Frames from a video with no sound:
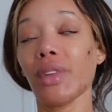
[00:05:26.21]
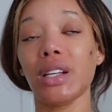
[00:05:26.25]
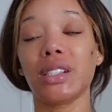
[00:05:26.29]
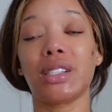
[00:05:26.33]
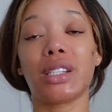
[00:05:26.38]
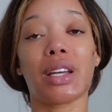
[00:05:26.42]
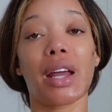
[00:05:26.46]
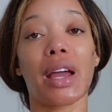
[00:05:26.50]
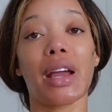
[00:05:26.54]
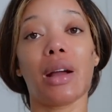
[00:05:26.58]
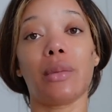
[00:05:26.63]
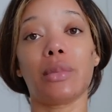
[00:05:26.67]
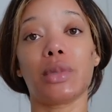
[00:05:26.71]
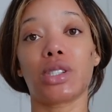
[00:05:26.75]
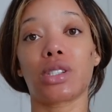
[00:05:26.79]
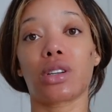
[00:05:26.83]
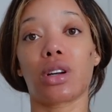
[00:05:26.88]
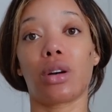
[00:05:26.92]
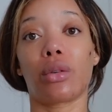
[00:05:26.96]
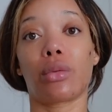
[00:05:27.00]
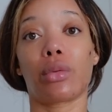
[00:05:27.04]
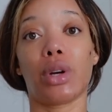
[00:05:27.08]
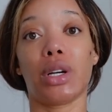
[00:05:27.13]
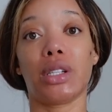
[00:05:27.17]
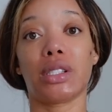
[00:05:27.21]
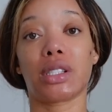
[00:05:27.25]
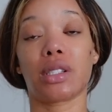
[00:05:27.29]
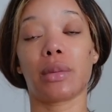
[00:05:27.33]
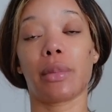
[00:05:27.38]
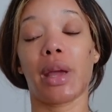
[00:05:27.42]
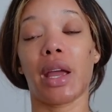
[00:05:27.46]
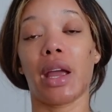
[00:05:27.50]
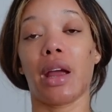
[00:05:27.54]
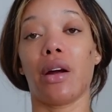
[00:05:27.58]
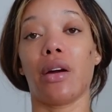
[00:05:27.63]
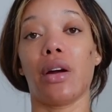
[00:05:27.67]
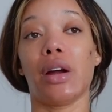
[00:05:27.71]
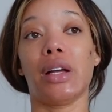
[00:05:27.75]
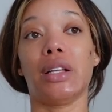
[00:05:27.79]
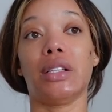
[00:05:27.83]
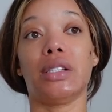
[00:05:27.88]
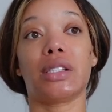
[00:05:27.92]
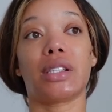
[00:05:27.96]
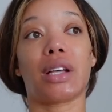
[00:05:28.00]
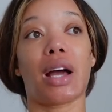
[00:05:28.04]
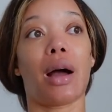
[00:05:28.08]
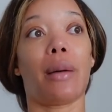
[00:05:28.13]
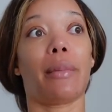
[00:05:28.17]
today I'm just gonna run some
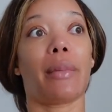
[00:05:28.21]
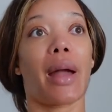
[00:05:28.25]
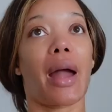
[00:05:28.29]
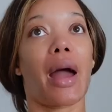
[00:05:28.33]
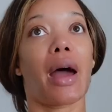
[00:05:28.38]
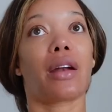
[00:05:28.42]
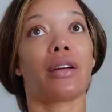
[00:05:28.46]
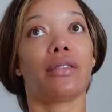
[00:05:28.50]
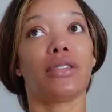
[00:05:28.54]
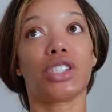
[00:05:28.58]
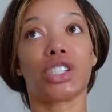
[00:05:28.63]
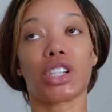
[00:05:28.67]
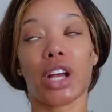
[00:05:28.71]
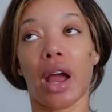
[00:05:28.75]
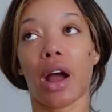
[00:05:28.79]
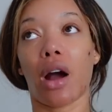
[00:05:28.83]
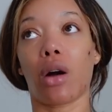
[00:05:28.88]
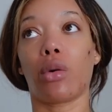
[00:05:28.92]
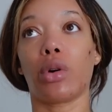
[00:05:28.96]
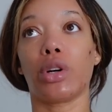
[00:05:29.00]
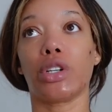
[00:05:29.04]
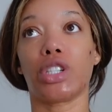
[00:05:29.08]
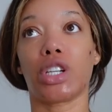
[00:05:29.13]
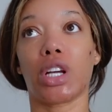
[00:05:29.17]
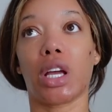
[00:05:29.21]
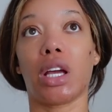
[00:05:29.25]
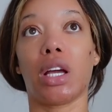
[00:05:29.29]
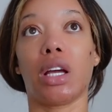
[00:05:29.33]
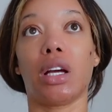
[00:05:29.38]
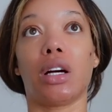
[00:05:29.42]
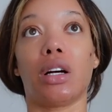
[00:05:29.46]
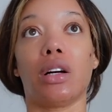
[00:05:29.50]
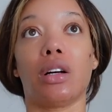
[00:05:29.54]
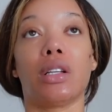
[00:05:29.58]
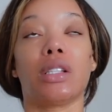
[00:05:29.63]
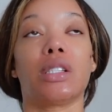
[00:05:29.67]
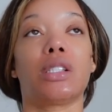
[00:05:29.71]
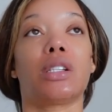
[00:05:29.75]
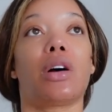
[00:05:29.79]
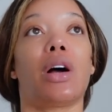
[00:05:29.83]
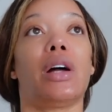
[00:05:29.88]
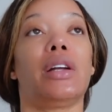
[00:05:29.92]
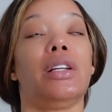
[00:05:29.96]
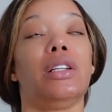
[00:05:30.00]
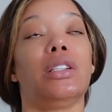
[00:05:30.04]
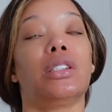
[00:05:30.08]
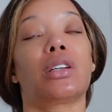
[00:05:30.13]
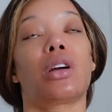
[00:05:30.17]
errands. I'm out of shower gel, so I
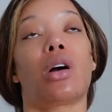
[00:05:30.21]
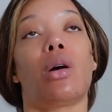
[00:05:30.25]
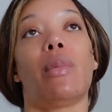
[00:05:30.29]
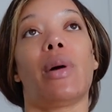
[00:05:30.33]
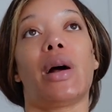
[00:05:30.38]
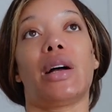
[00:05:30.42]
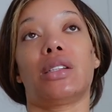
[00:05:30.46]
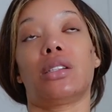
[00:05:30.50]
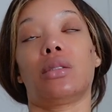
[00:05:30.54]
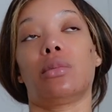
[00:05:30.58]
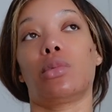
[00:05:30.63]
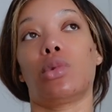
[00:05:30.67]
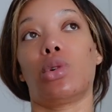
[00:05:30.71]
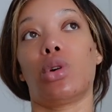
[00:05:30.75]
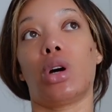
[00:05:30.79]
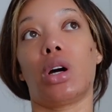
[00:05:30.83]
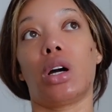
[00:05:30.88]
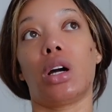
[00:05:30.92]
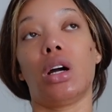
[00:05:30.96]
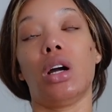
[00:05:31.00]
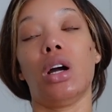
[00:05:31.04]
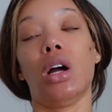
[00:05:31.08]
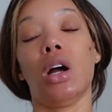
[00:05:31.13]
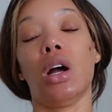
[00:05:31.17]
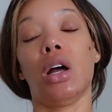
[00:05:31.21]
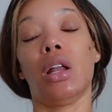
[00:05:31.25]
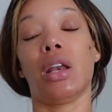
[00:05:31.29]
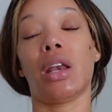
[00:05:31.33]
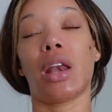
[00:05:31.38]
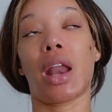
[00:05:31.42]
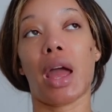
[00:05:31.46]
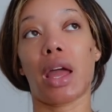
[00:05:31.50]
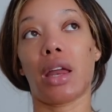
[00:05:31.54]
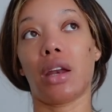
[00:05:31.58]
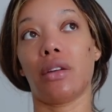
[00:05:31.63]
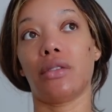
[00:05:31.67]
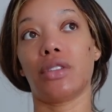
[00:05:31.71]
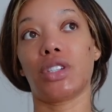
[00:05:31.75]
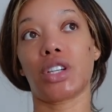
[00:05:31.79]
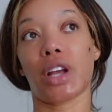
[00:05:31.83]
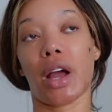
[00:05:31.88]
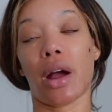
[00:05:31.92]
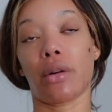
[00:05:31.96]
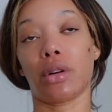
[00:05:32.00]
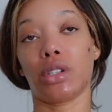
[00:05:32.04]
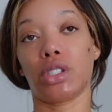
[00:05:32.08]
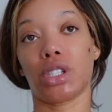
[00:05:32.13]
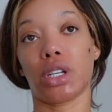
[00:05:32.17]
need to go buy some more Native
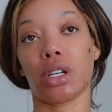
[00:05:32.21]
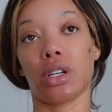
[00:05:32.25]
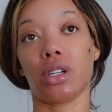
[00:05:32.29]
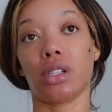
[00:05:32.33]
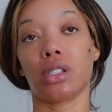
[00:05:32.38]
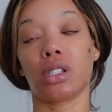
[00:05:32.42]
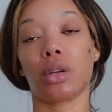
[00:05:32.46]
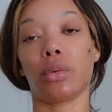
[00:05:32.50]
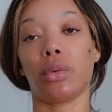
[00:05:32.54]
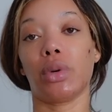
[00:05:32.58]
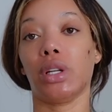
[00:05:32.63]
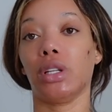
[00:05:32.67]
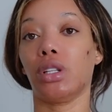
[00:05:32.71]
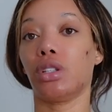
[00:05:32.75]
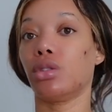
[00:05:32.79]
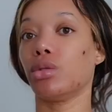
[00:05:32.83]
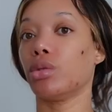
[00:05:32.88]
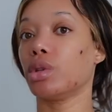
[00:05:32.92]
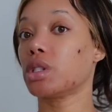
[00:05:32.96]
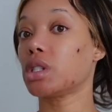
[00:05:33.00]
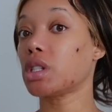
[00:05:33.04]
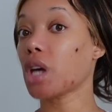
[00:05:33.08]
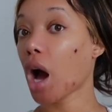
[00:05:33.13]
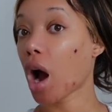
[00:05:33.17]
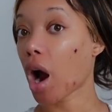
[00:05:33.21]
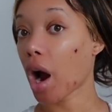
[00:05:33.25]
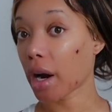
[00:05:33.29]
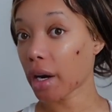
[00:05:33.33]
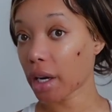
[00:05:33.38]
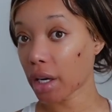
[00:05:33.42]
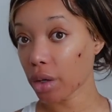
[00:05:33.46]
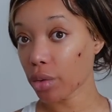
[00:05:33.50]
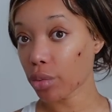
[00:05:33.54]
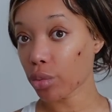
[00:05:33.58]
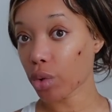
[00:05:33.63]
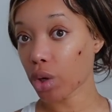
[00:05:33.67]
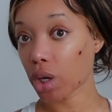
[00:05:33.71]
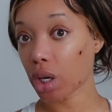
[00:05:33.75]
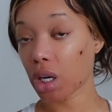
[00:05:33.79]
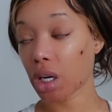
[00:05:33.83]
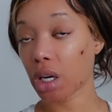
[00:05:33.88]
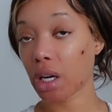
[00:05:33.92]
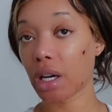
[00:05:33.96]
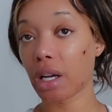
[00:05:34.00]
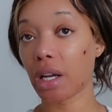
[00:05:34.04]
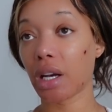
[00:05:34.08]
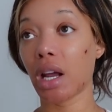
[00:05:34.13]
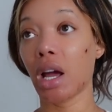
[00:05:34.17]
shower gel. So we need to do a Target
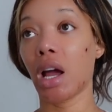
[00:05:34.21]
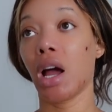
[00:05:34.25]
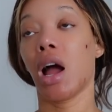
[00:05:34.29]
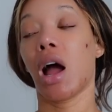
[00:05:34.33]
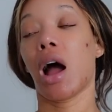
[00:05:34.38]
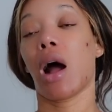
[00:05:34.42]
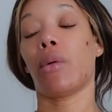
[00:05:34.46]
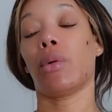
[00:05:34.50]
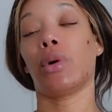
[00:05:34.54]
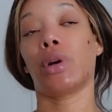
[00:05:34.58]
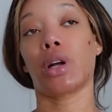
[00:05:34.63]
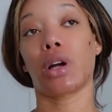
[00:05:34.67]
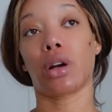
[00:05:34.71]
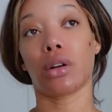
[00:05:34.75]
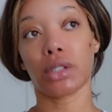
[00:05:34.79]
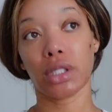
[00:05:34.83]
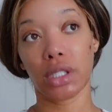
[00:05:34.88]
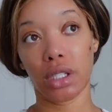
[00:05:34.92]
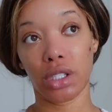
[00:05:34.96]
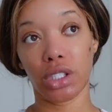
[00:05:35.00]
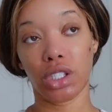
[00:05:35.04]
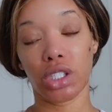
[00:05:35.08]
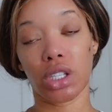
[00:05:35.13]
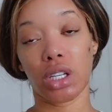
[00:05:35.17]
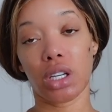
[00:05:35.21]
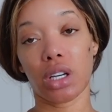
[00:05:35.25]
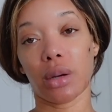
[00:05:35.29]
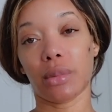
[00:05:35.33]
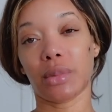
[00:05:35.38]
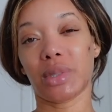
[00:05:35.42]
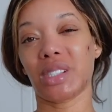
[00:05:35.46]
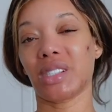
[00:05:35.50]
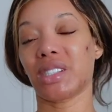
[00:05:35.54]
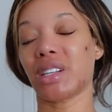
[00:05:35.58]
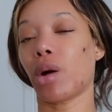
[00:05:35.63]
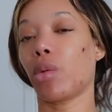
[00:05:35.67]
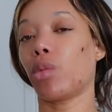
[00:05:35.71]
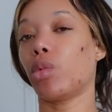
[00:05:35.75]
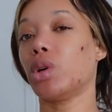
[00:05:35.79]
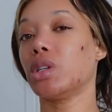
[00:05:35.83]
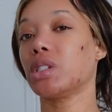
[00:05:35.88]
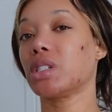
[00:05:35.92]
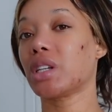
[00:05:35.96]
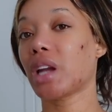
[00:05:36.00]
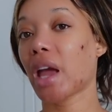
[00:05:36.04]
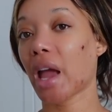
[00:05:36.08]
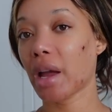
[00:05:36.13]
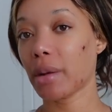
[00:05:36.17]
run. I wanna go to the gym. Since I
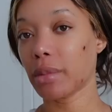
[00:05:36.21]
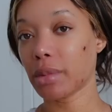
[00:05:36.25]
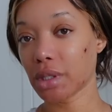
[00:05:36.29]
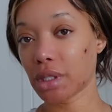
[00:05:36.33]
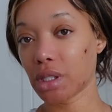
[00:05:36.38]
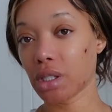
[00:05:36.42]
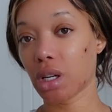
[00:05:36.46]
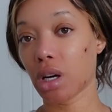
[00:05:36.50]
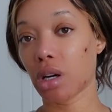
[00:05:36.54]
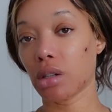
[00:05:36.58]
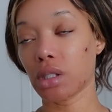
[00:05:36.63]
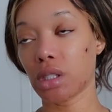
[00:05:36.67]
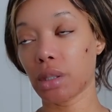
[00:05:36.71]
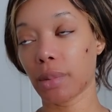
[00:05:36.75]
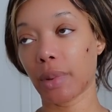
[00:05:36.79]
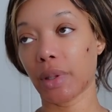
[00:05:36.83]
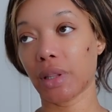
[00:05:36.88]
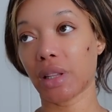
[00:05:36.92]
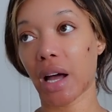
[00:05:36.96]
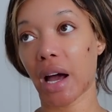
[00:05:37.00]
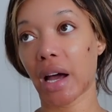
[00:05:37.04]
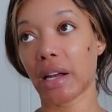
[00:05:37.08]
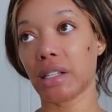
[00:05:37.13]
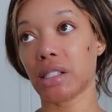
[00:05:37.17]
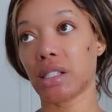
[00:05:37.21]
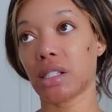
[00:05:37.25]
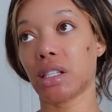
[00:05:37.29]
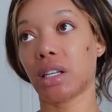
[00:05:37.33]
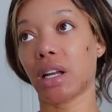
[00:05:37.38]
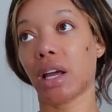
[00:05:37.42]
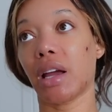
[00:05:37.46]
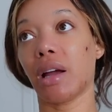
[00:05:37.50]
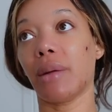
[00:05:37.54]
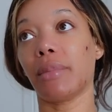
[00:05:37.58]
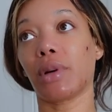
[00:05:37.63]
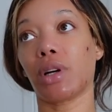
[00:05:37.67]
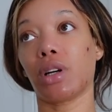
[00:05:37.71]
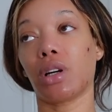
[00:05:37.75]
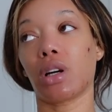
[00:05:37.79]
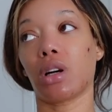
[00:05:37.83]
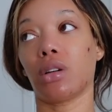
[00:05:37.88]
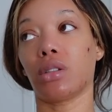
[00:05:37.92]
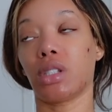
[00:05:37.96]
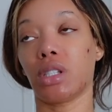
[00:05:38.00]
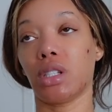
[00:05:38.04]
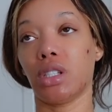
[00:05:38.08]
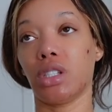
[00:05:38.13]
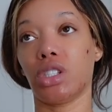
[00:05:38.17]
wasn't able to go to Pilates today, I'm gonna
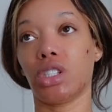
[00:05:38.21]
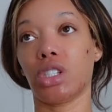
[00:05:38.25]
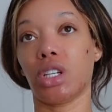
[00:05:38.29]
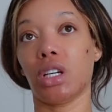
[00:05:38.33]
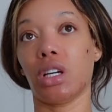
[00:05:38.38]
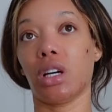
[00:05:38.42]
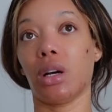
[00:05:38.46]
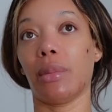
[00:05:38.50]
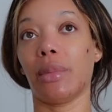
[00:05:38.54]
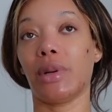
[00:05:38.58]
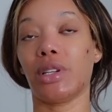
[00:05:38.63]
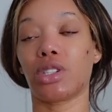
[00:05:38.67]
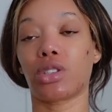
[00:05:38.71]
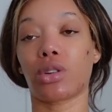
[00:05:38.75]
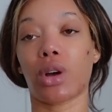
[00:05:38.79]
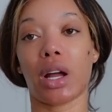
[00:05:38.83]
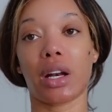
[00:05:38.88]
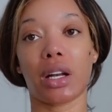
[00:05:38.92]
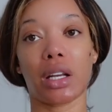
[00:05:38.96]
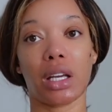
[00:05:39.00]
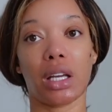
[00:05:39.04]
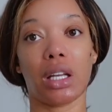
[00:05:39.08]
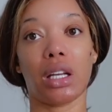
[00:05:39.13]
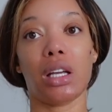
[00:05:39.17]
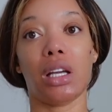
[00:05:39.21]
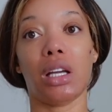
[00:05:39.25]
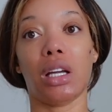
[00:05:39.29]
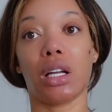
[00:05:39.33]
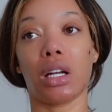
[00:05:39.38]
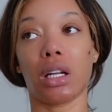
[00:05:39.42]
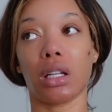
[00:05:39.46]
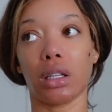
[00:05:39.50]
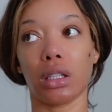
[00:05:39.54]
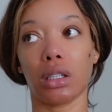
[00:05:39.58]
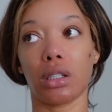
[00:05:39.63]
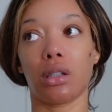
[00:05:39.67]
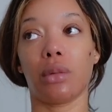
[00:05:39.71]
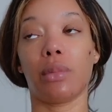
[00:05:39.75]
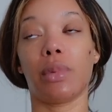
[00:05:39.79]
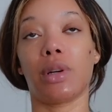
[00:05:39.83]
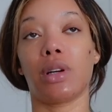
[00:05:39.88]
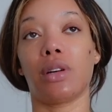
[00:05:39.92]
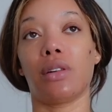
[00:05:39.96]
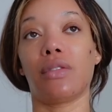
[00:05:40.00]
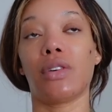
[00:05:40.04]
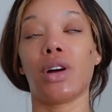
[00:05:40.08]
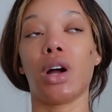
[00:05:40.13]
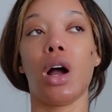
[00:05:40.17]
go to the gym and try to get in a little bit
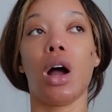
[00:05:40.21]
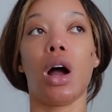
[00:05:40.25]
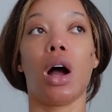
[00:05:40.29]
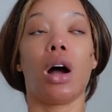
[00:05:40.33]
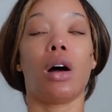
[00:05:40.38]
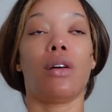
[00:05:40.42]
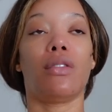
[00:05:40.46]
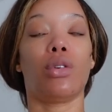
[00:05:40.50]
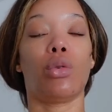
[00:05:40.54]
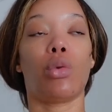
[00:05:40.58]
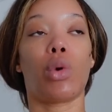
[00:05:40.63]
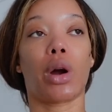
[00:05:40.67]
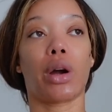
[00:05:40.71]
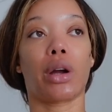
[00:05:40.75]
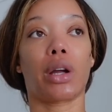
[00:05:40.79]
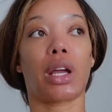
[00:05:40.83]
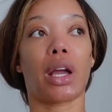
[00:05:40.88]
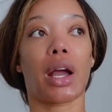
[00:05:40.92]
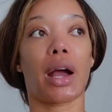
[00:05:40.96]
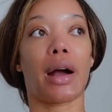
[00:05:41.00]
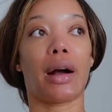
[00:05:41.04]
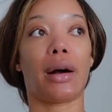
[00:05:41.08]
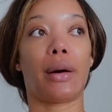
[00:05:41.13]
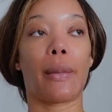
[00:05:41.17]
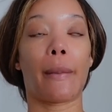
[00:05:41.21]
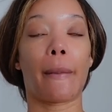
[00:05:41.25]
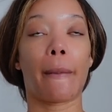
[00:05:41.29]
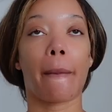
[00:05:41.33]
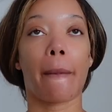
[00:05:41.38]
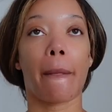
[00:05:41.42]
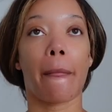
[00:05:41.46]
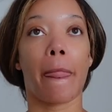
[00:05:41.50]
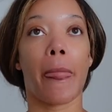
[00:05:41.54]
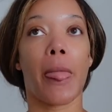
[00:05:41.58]
of, of a workout.